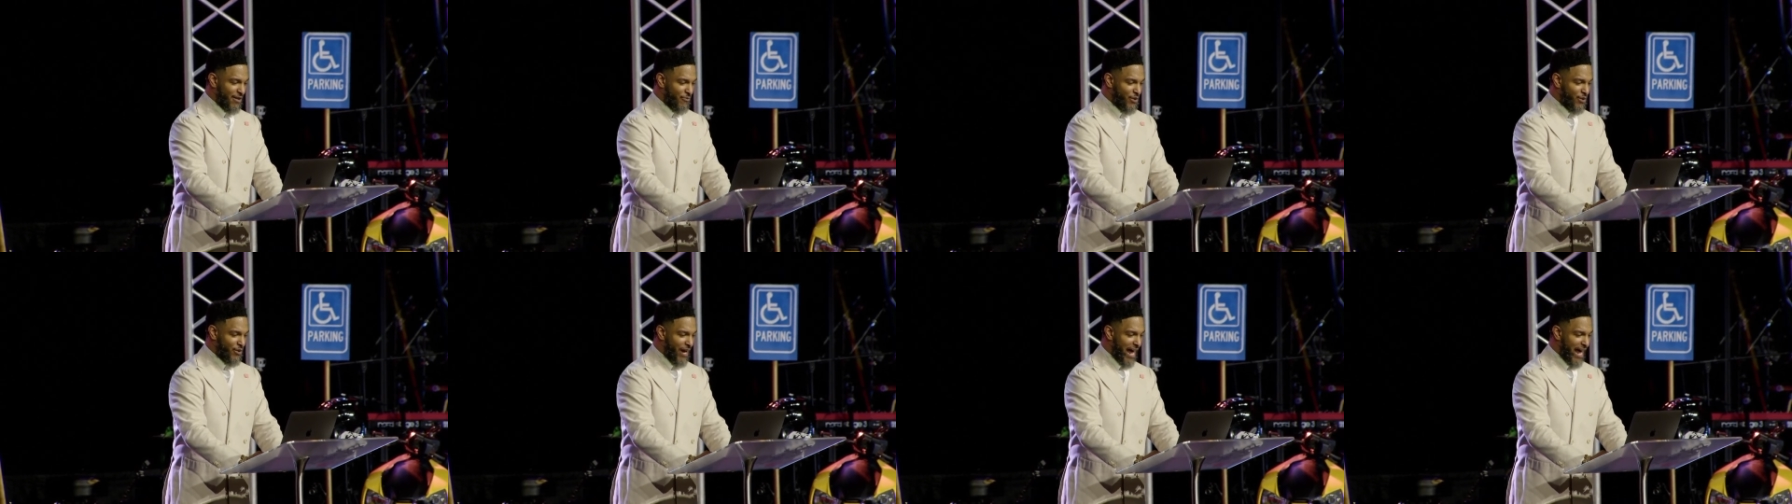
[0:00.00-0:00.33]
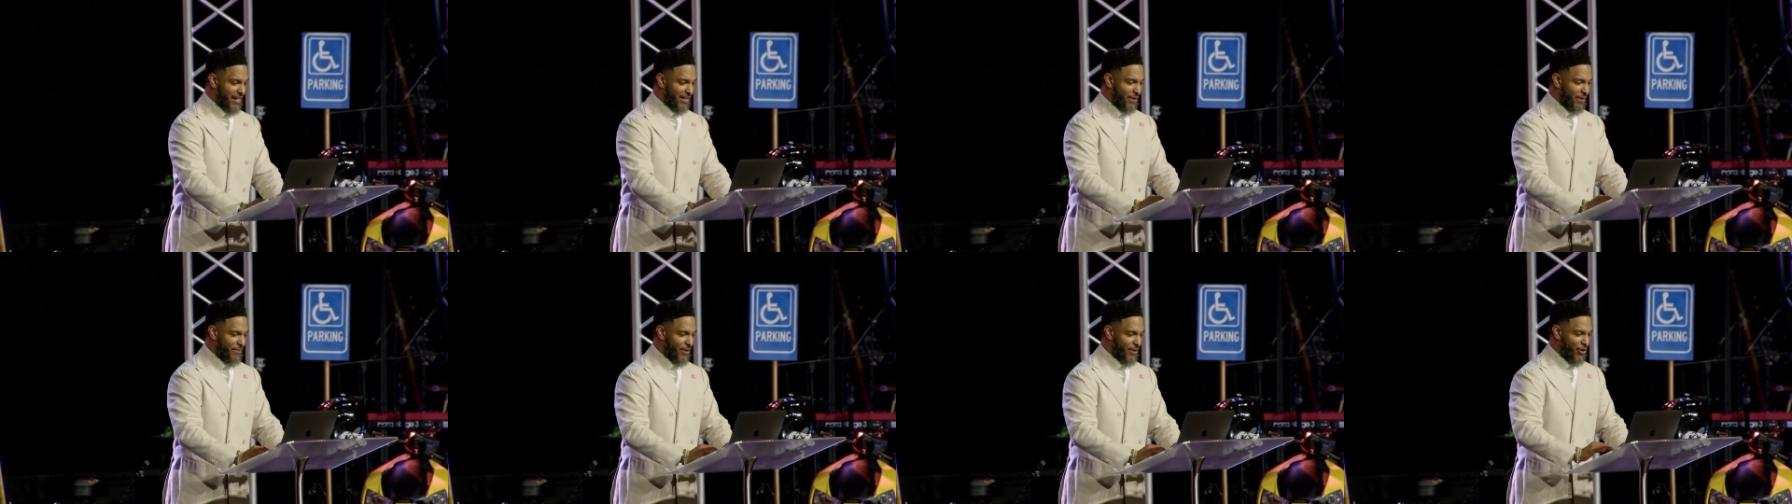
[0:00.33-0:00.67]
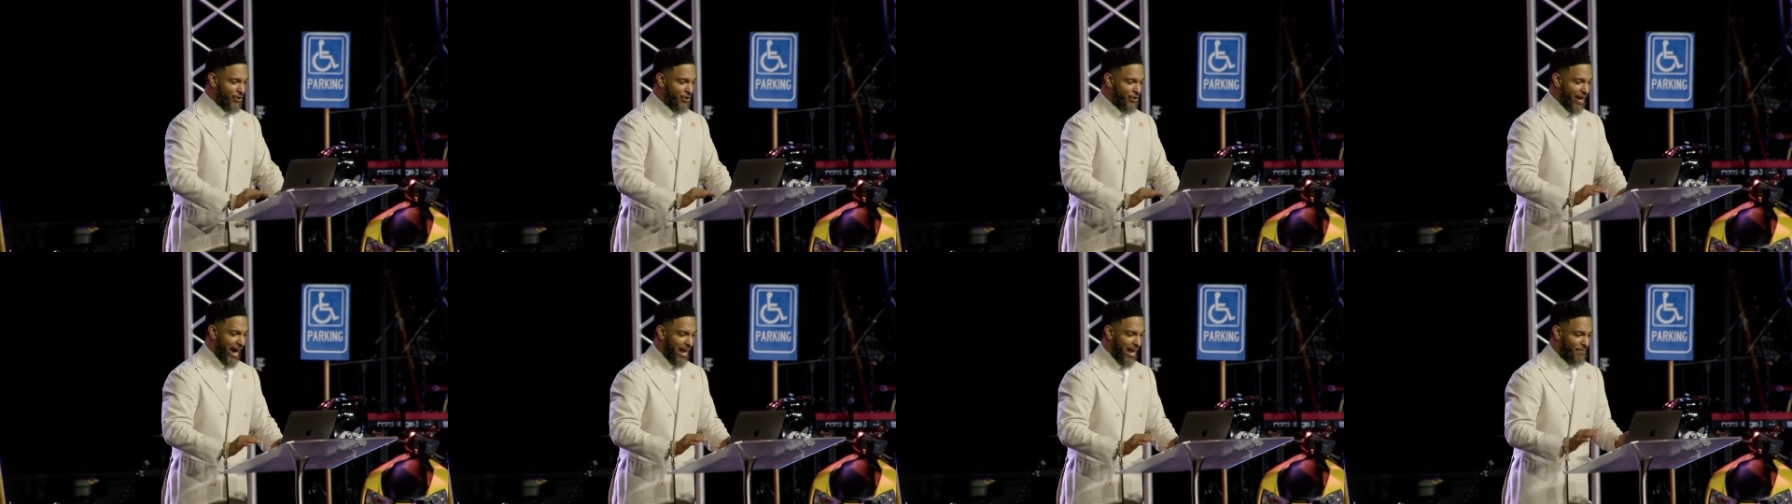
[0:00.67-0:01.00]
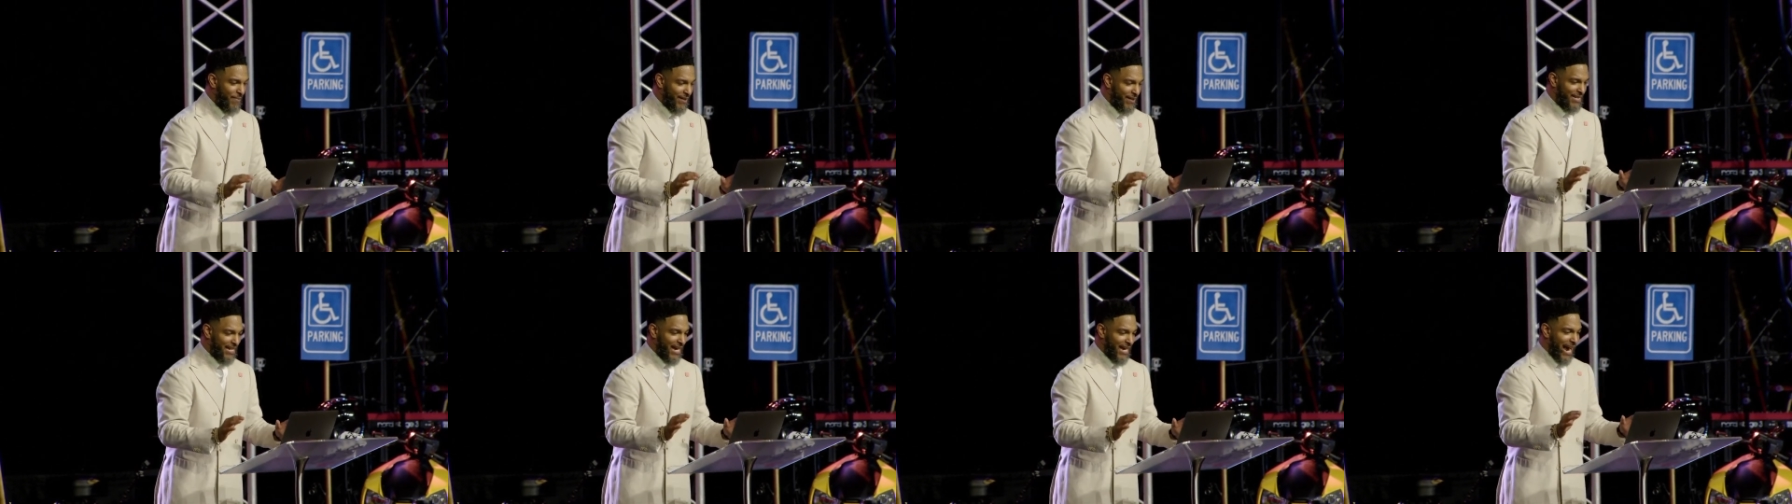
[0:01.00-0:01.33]
When you got it, let me know you got it by
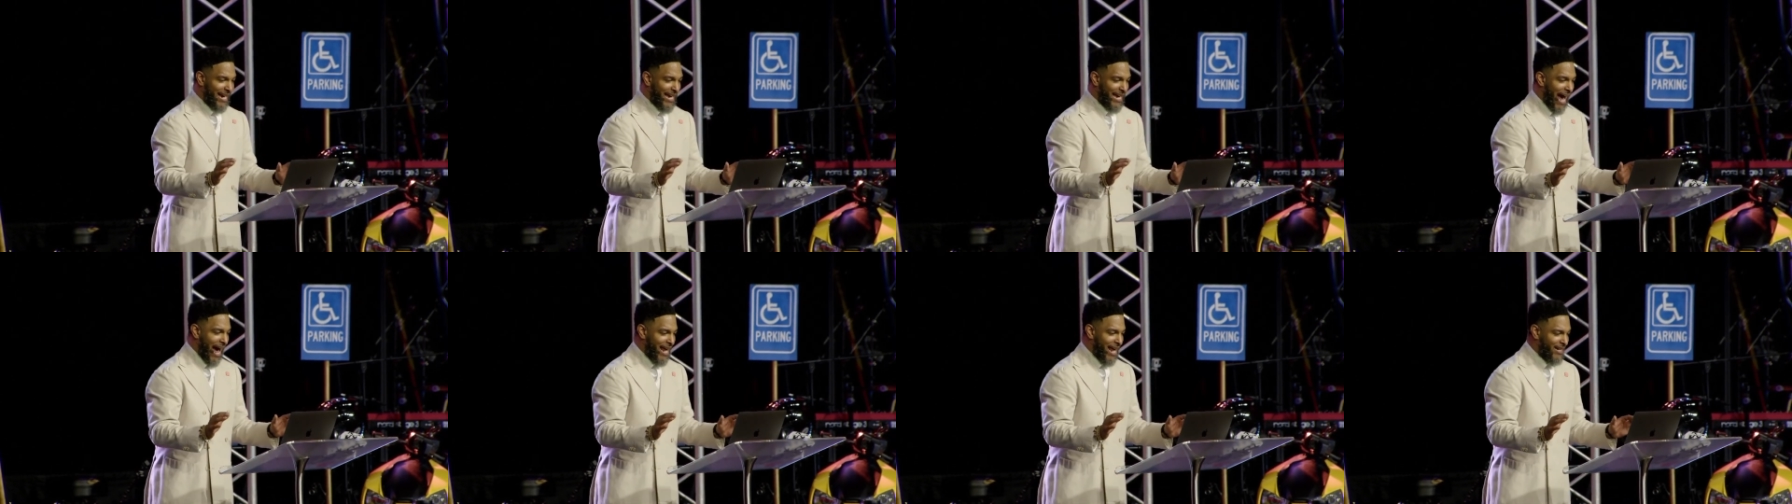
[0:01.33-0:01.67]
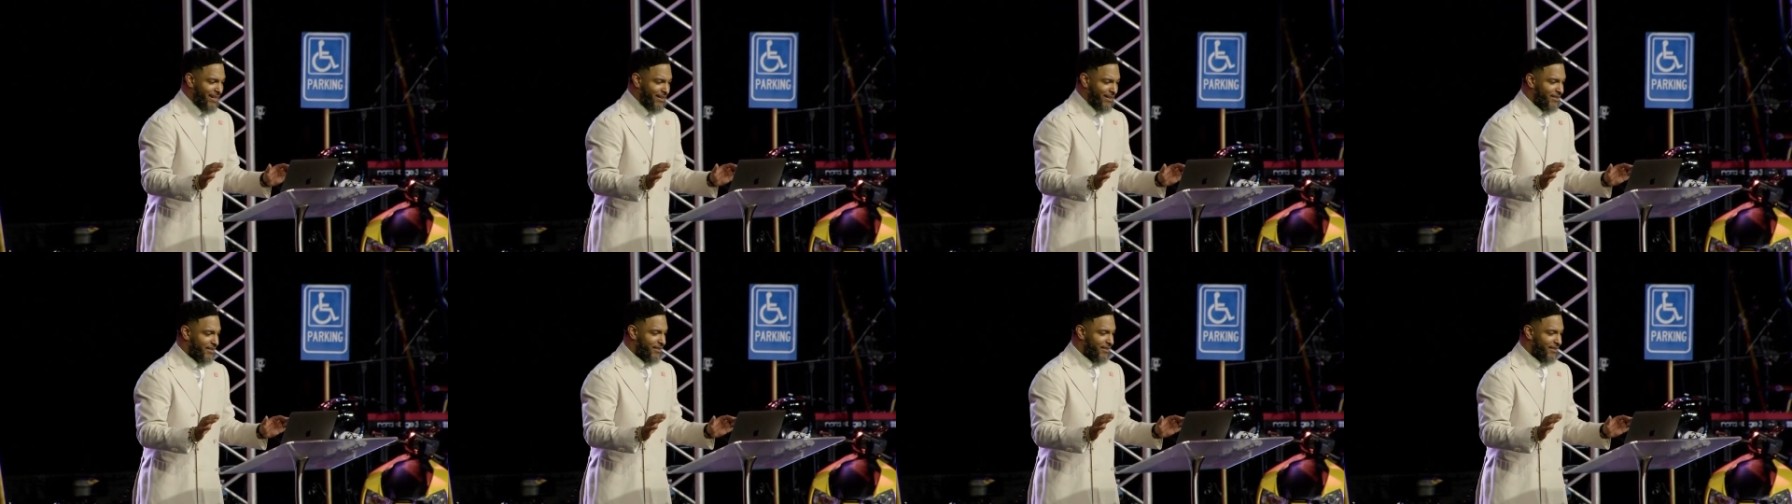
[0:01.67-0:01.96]
saying, I got it.